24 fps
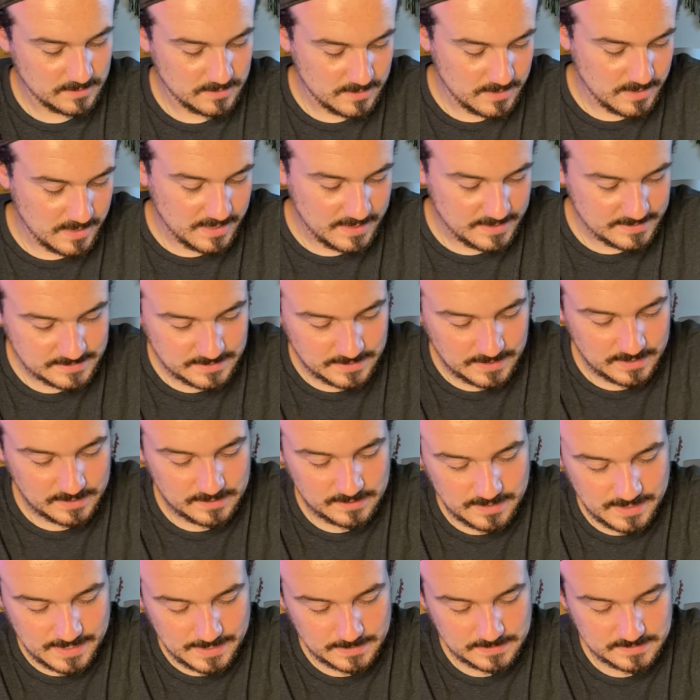Nice. I like a
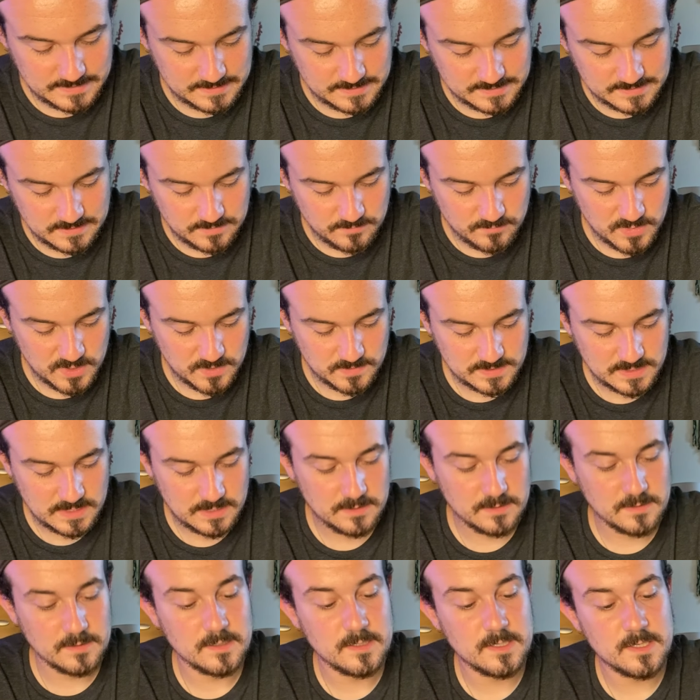guy listening to some music.
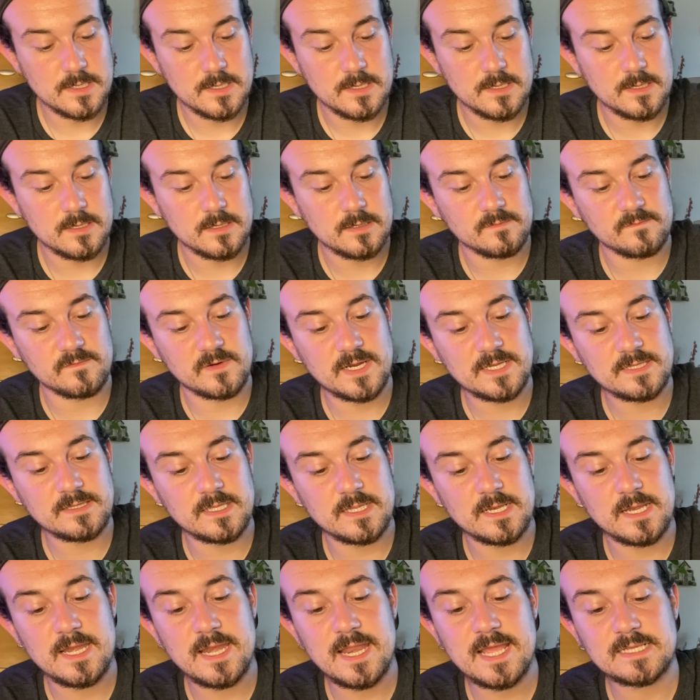Right, the
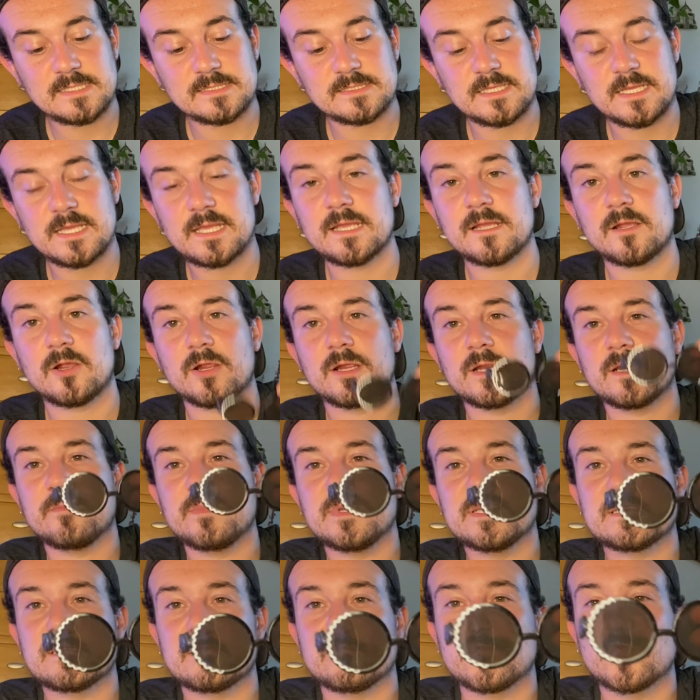next thing are gonna be
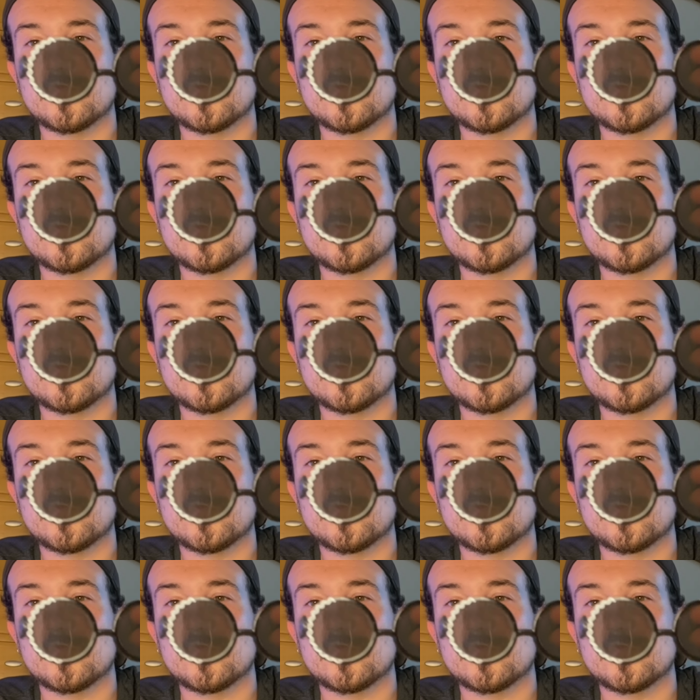some